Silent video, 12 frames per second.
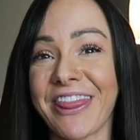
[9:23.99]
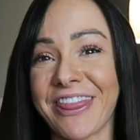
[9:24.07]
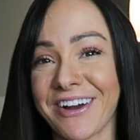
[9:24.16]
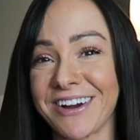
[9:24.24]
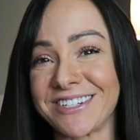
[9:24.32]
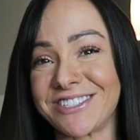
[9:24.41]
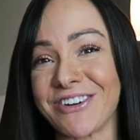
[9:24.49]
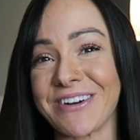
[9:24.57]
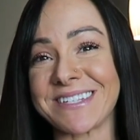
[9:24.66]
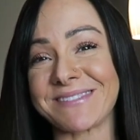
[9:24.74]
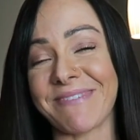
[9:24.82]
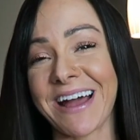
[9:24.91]
third
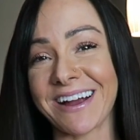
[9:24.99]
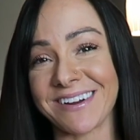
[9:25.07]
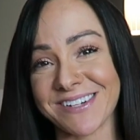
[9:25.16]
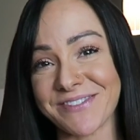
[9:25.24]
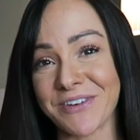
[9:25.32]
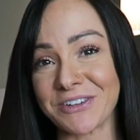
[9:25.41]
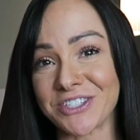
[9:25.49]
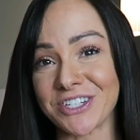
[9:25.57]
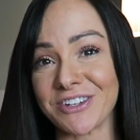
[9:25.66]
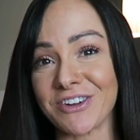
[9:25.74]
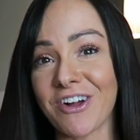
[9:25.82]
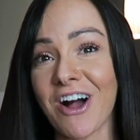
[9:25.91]
Joyce Meyer
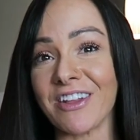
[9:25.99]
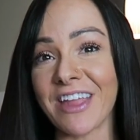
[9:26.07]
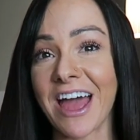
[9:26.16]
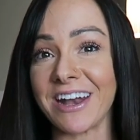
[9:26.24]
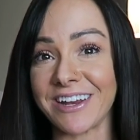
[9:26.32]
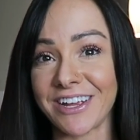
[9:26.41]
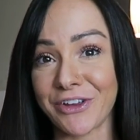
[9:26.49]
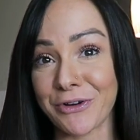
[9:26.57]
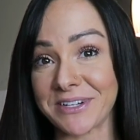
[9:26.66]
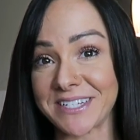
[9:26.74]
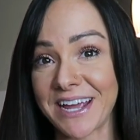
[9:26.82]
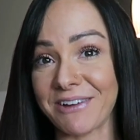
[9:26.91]
devotional called Ending
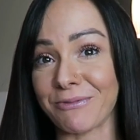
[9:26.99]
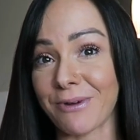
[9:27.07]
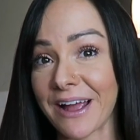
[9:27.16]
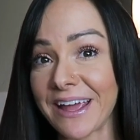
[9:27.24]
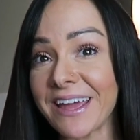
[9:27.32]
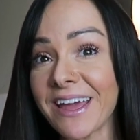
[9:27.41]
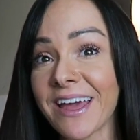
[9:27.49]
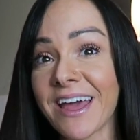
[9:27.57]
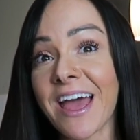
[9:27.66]
Your Day Right.